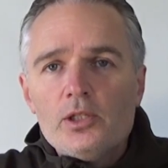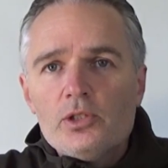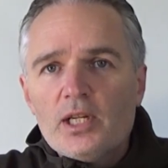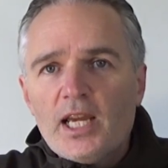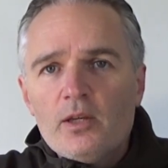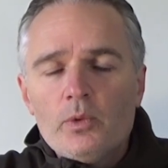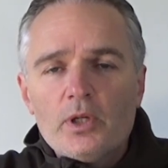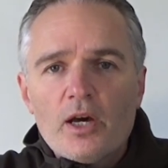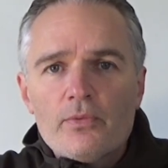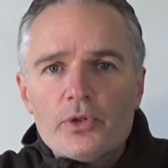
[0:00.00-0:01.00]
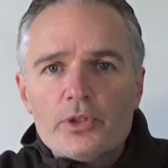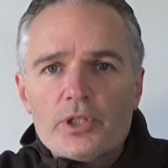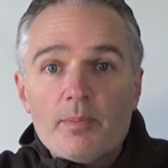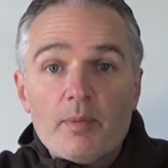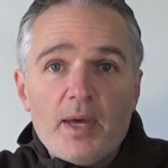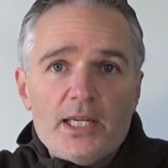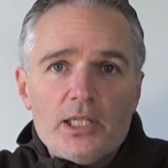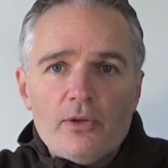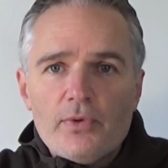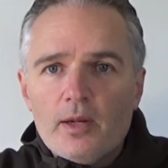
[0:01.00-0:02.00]
Today we'll cover some amazing
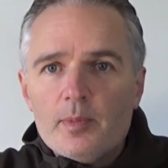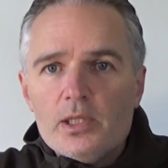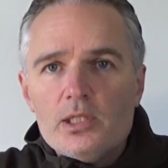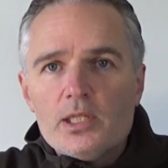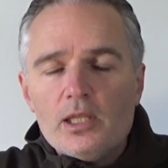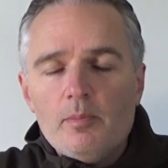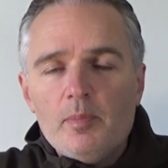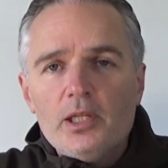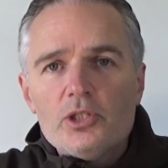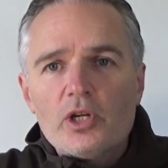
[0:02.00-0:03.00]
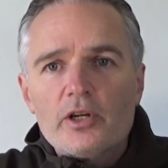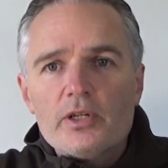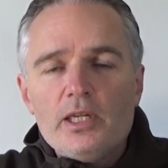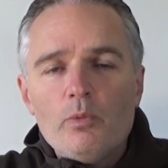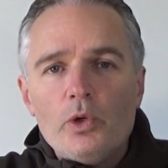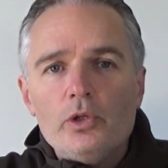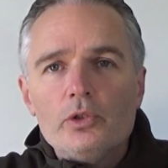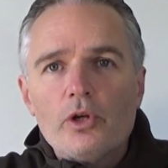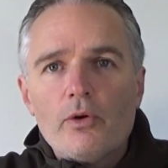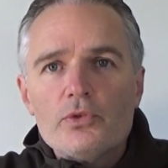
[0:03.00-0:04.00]
developments in the military
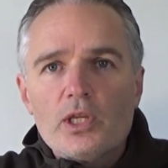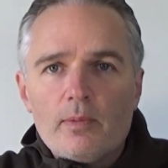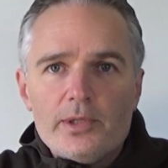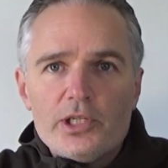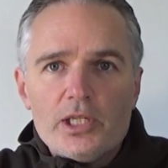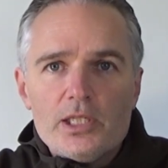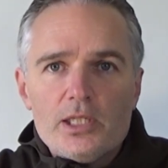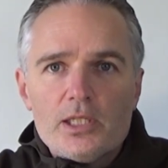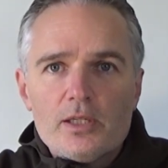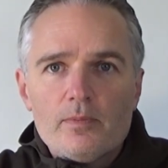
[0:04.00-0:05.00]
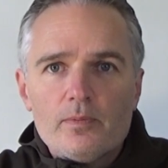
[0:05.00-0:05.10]
world of skin machines.